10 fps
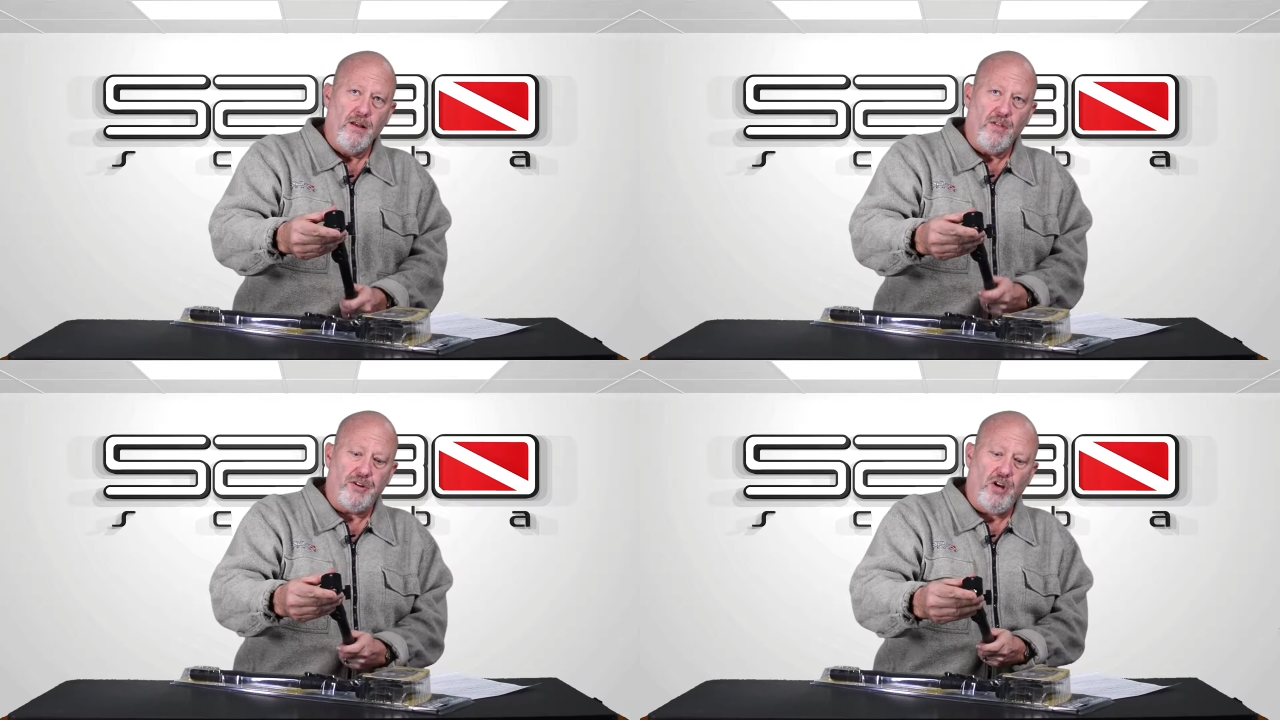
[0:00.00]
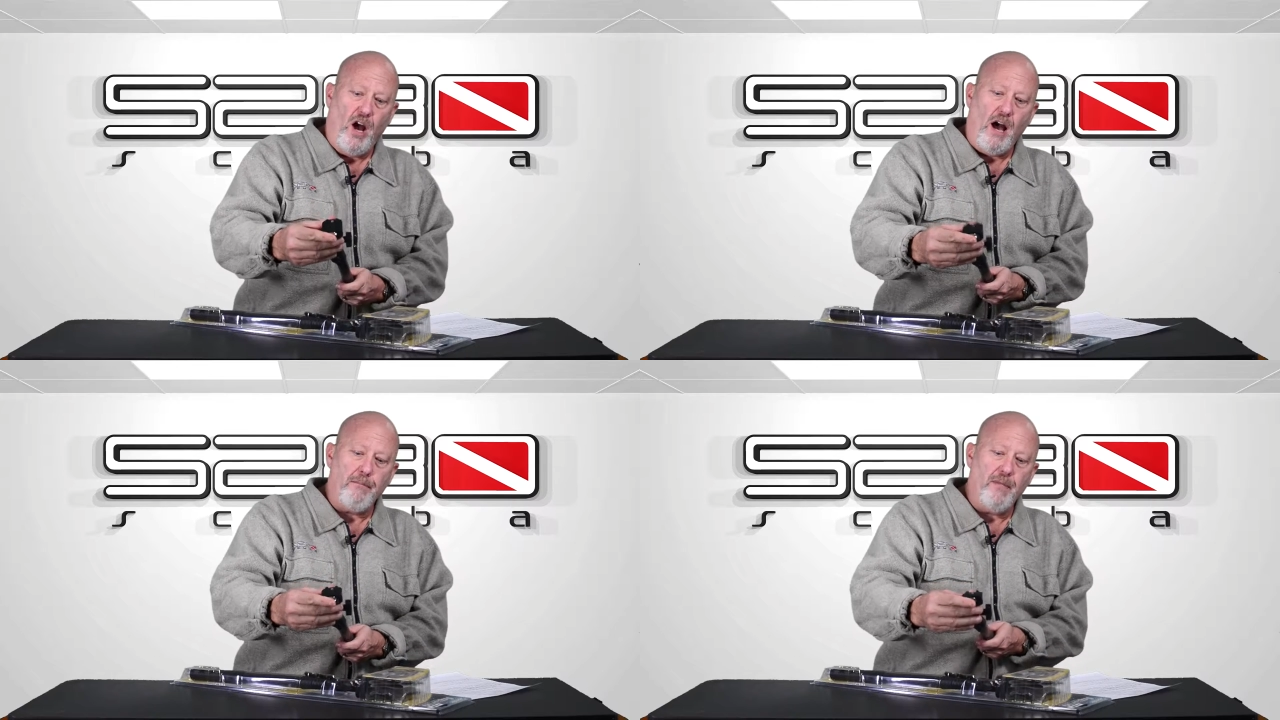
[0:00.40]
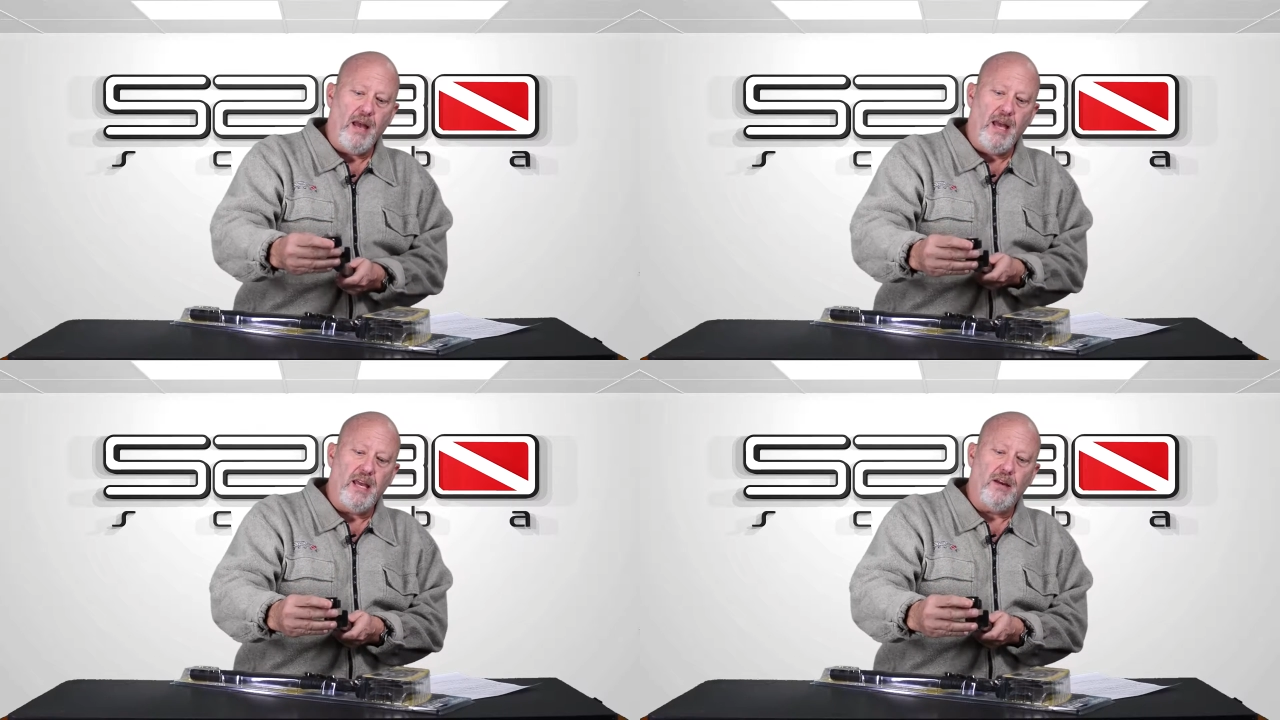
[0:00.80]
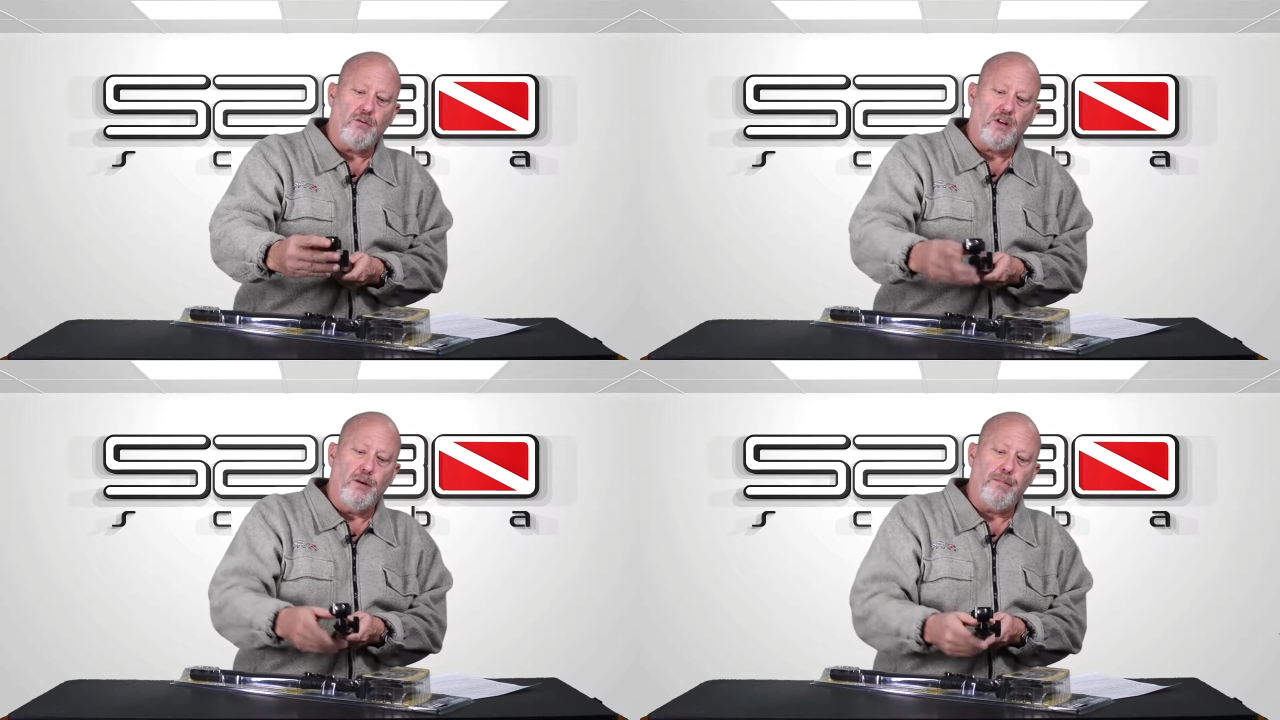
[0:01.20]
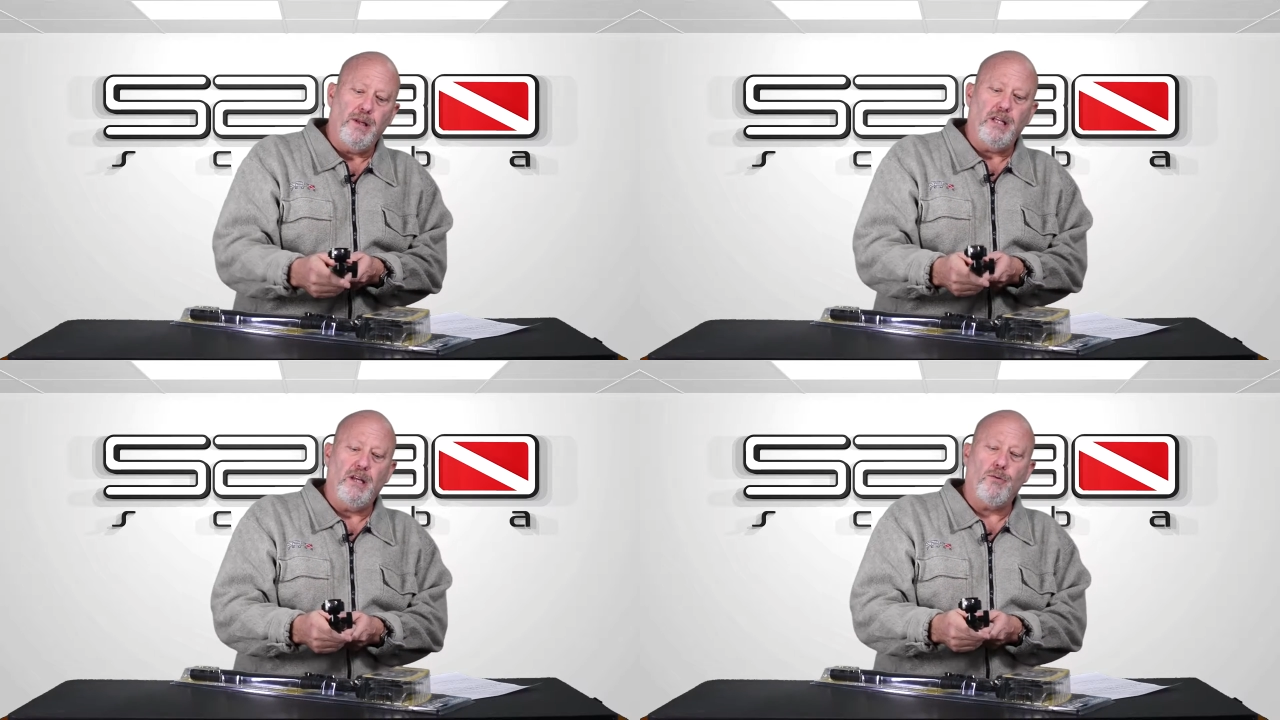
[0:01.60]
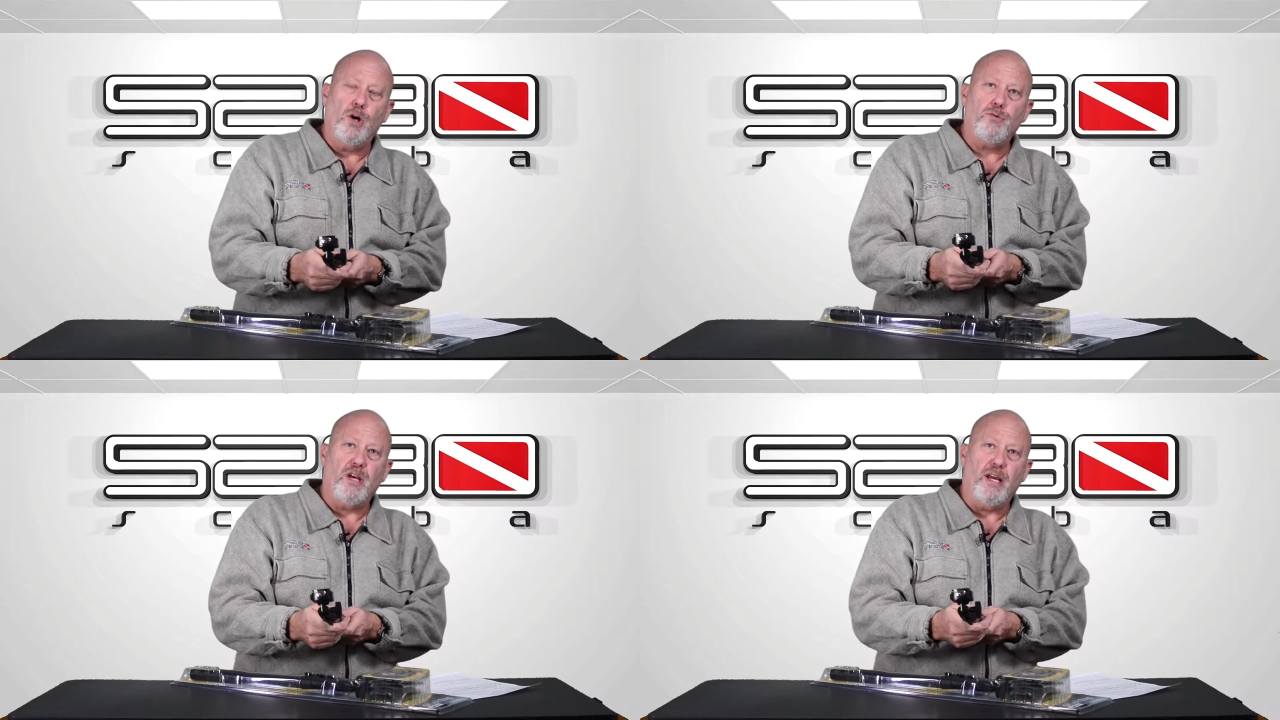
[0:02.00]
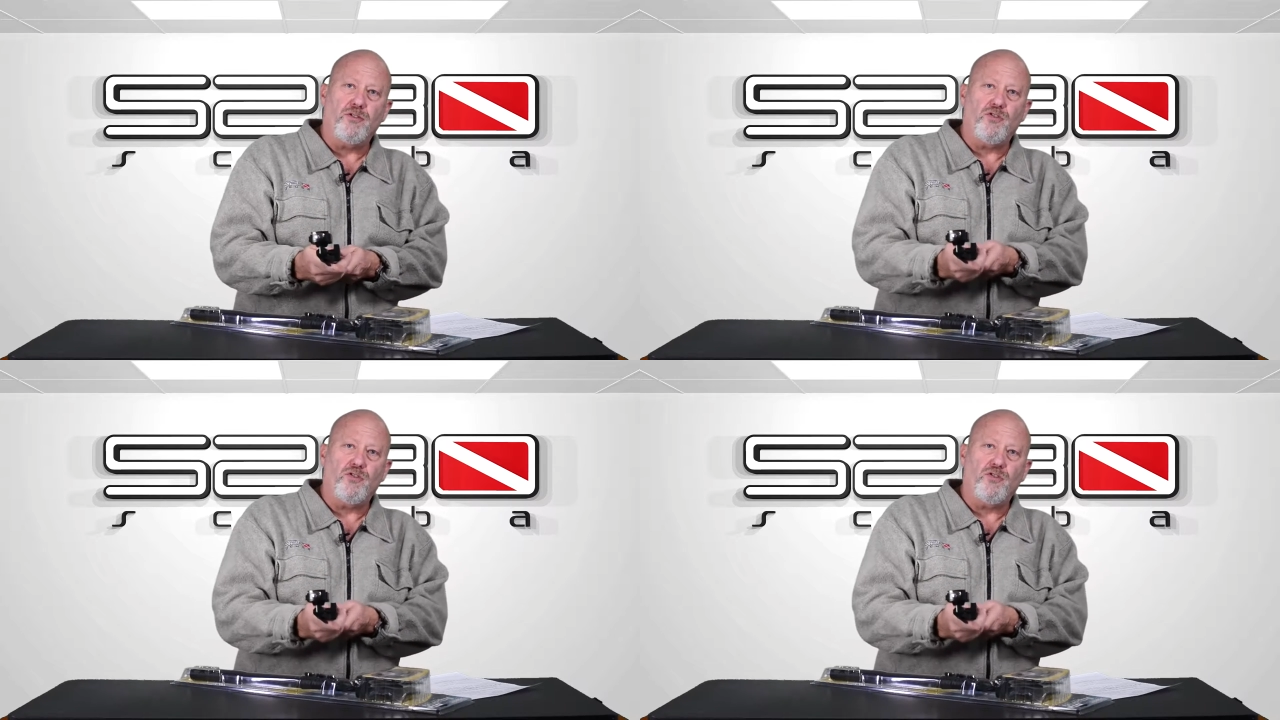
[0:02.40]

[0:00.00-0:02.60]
the top completely rotates.